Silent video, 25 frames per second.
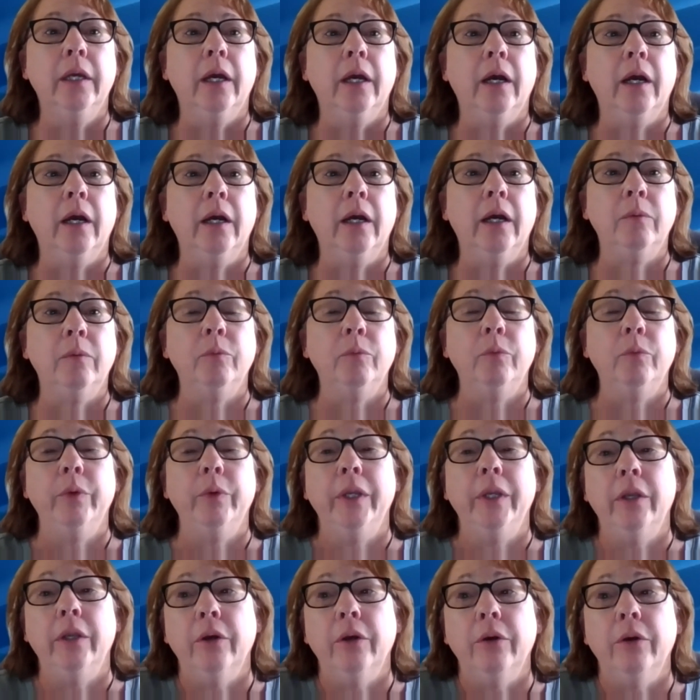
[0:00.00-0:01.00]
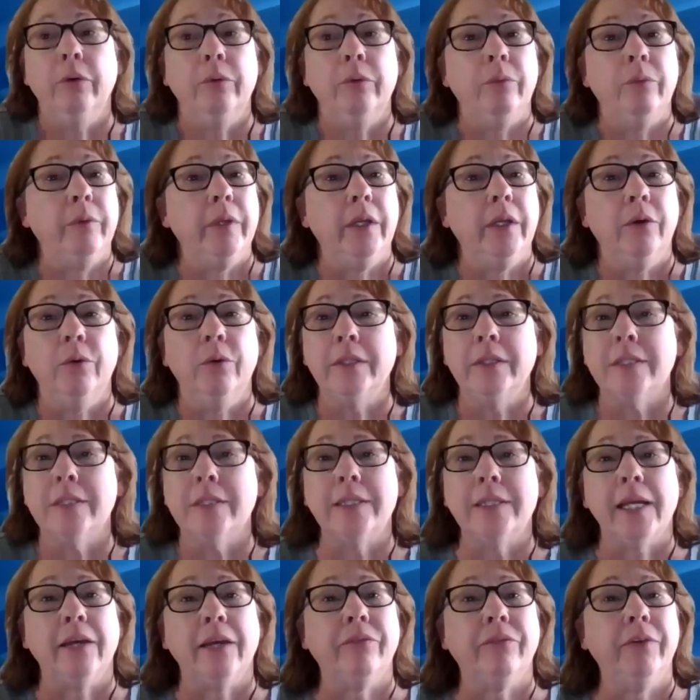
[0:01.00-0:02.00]
We know what
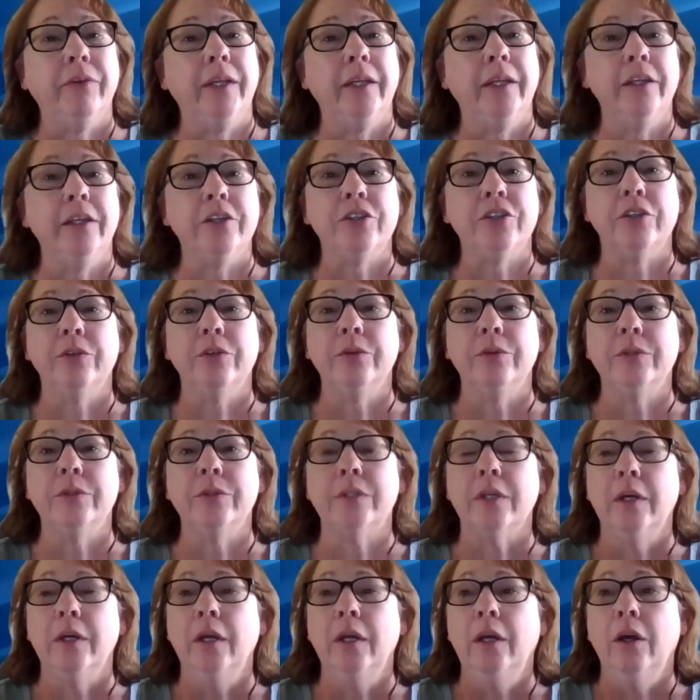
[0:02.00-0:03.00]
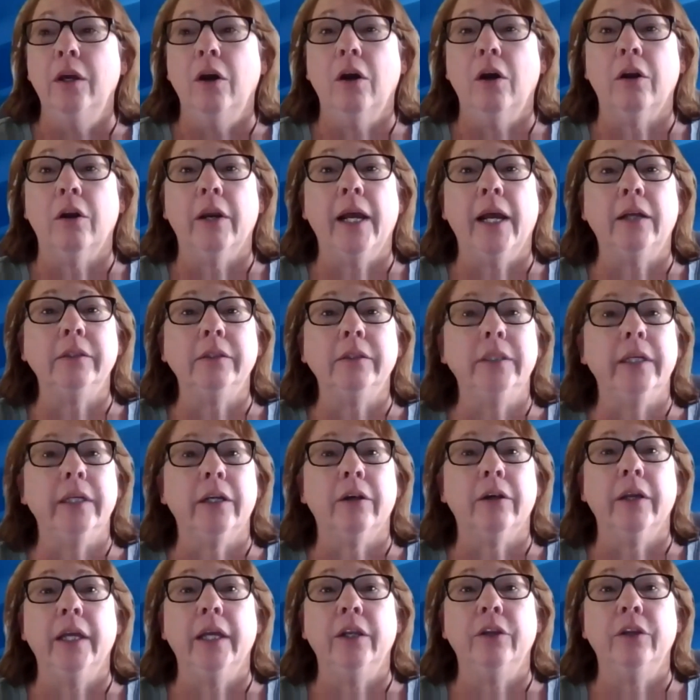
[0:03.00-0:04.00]
staffing issues are out
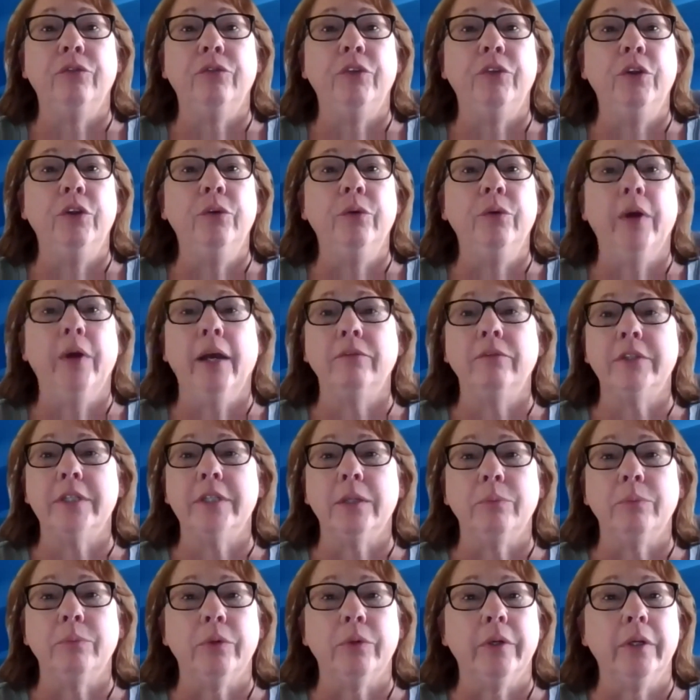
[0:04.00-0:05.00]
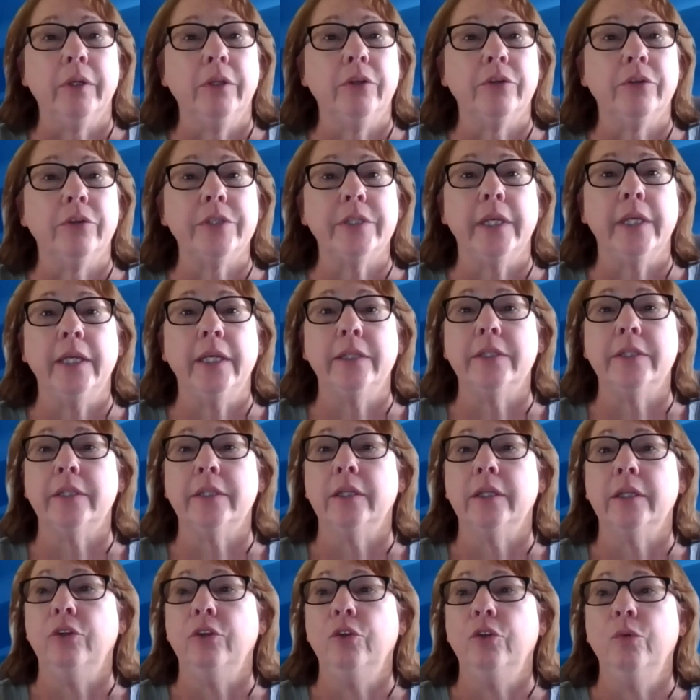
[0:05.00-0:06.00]
there. And if you have temporary nurse aides
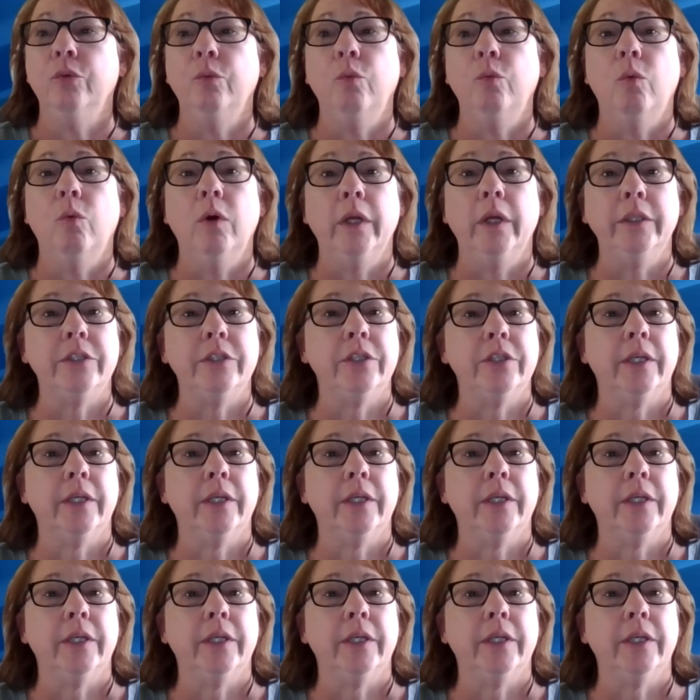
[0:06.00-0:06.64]
that you want to